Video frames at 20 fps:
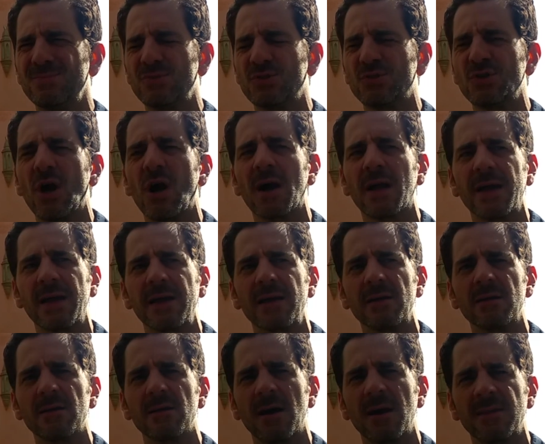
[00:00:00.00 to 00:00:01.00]
shocking.
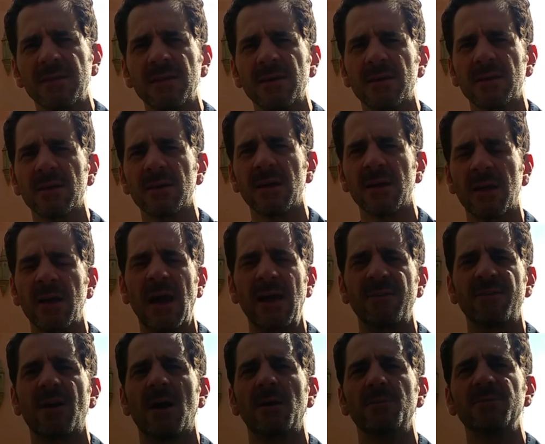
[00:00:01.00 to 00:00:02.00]
I think it
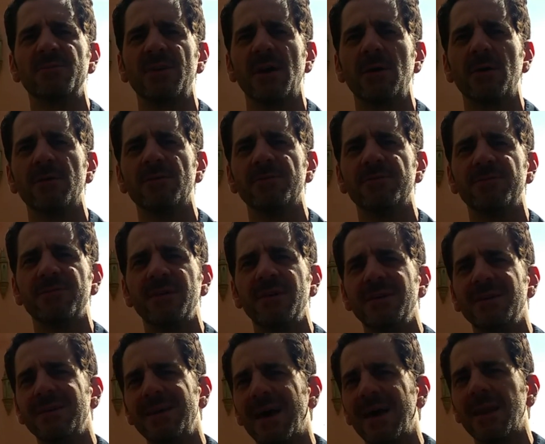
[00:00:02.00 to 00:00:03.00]
kind of comes out of
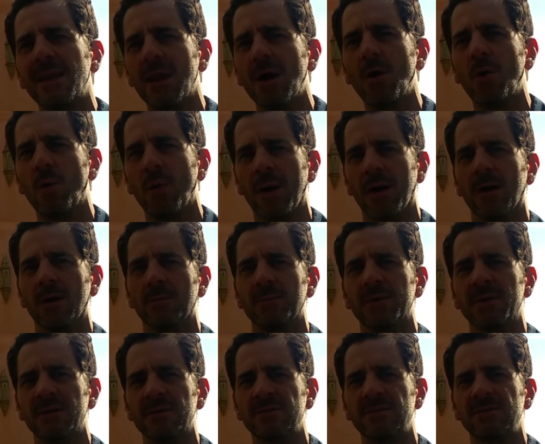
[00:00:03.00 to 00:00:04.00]
not nowhere,
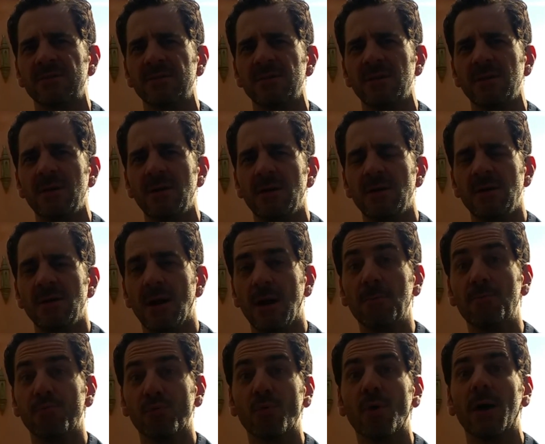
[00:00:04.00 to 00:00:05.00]
but it's
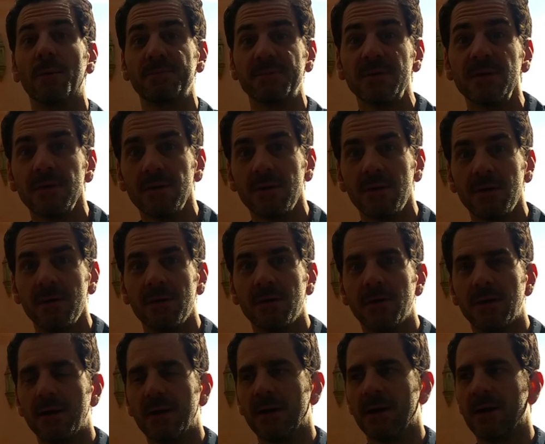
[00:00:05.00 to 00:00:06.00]
abrupt.
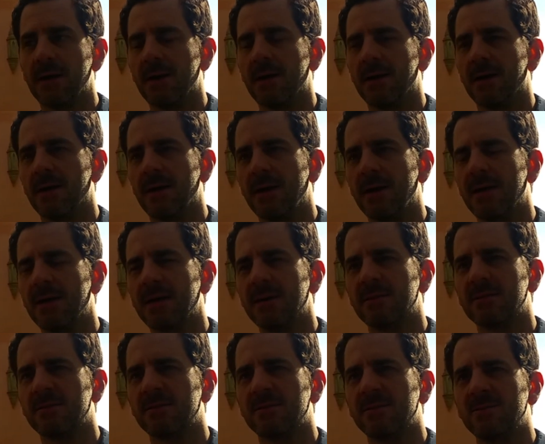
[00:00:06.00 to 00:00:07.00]
And it
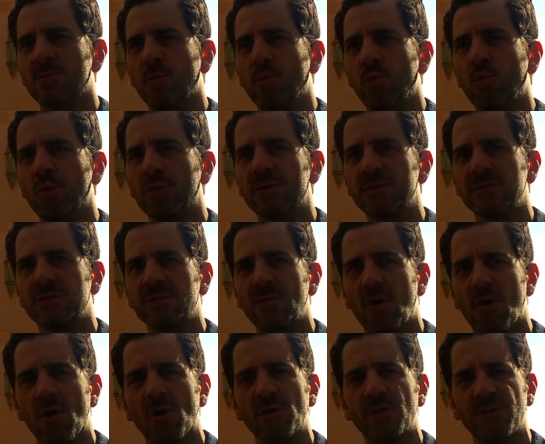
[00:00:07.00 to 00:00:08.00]
was
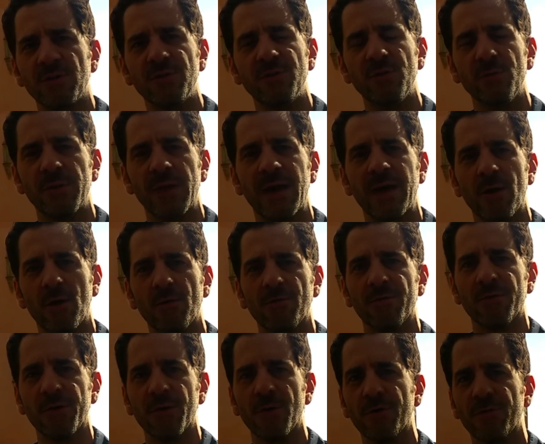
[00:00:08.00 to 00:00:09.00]
hard to do that
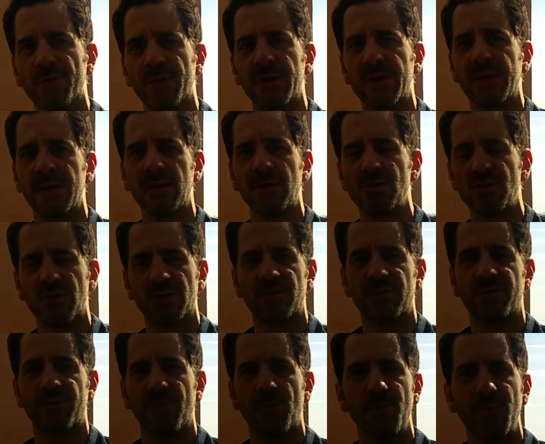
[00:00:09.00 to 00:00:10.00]
over and over again, just
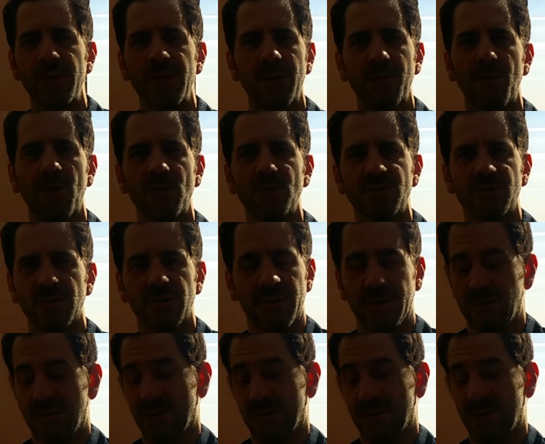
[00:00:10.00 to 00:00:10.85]
for me emotionally,